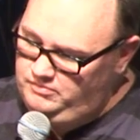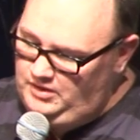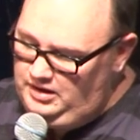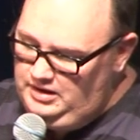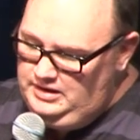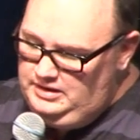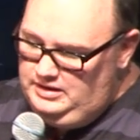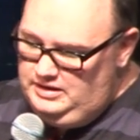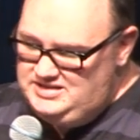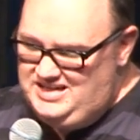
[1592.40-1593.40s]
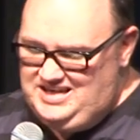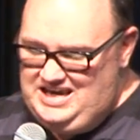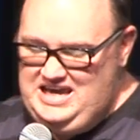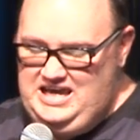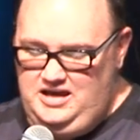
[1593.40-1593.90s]
He says,
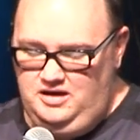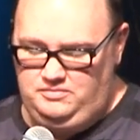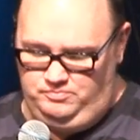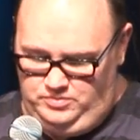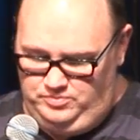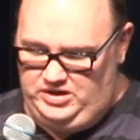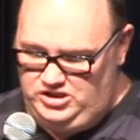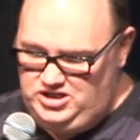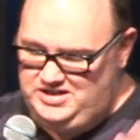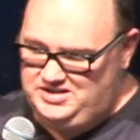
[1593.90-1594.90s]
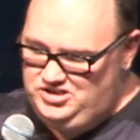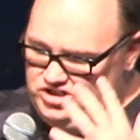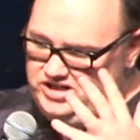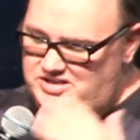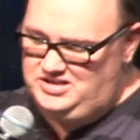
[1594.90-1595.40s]
He being Jesus,
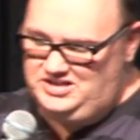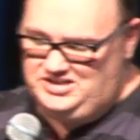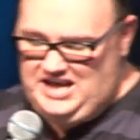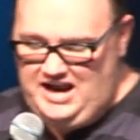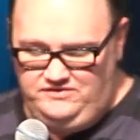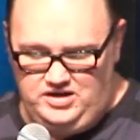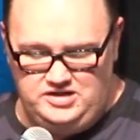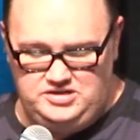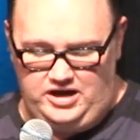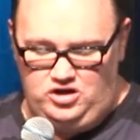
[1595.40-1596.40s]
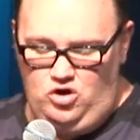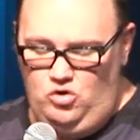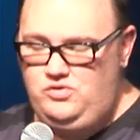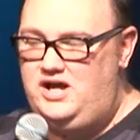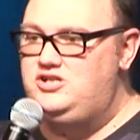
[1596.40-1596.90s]
Jesus has saved us and
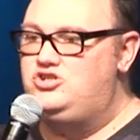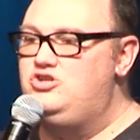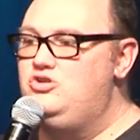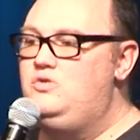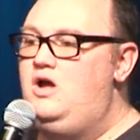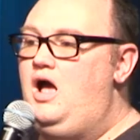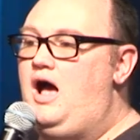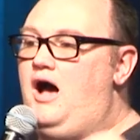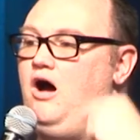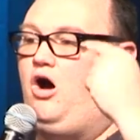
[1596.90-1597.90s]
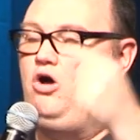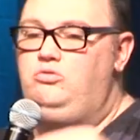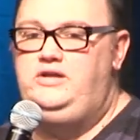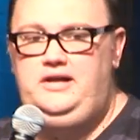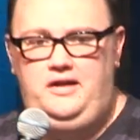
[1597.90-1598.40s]
called us to a
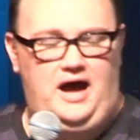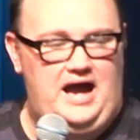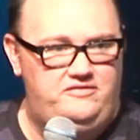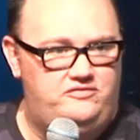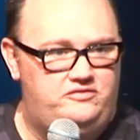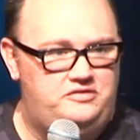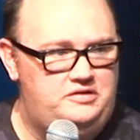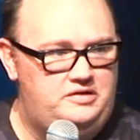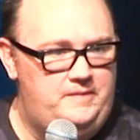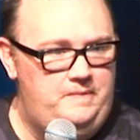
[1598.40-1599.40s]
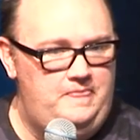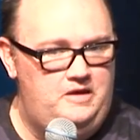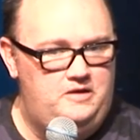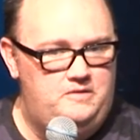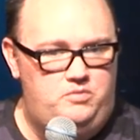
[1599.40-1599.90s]
holy life.
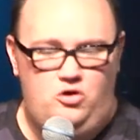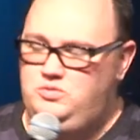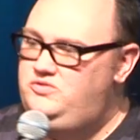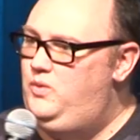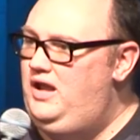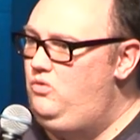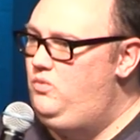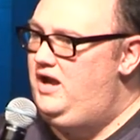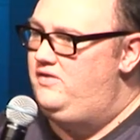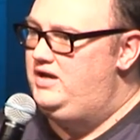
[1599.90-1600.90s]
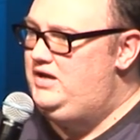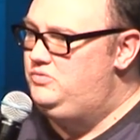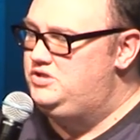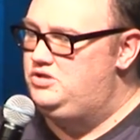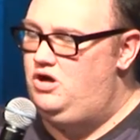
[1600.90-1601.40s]
Paul was well aware that he
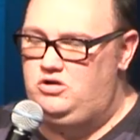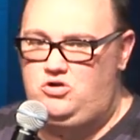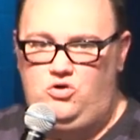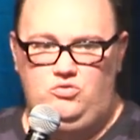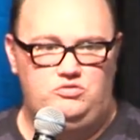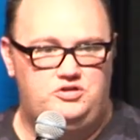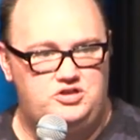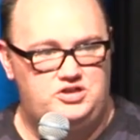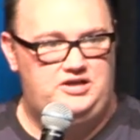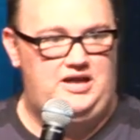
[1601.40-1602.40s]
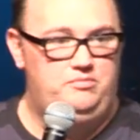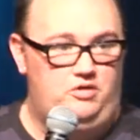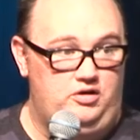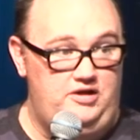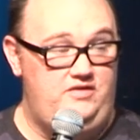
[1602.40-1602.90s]
was not called to just keep
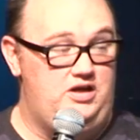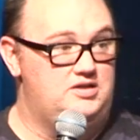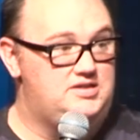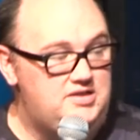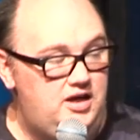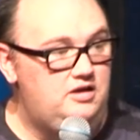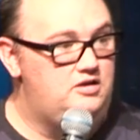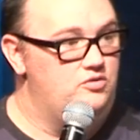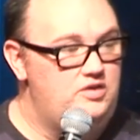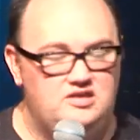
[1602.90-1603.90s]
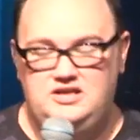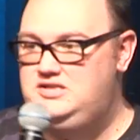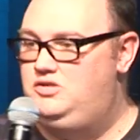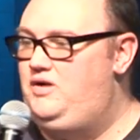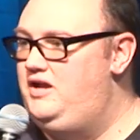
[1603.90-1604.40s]
on living in sin and doing
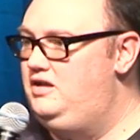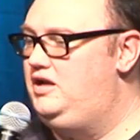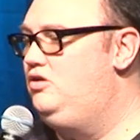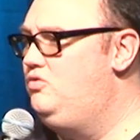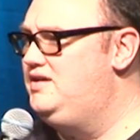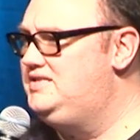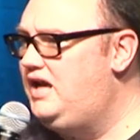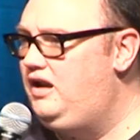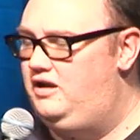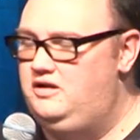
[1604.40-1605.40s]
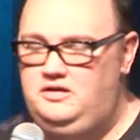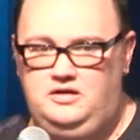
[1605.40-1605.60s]
things the way that he'd always done it.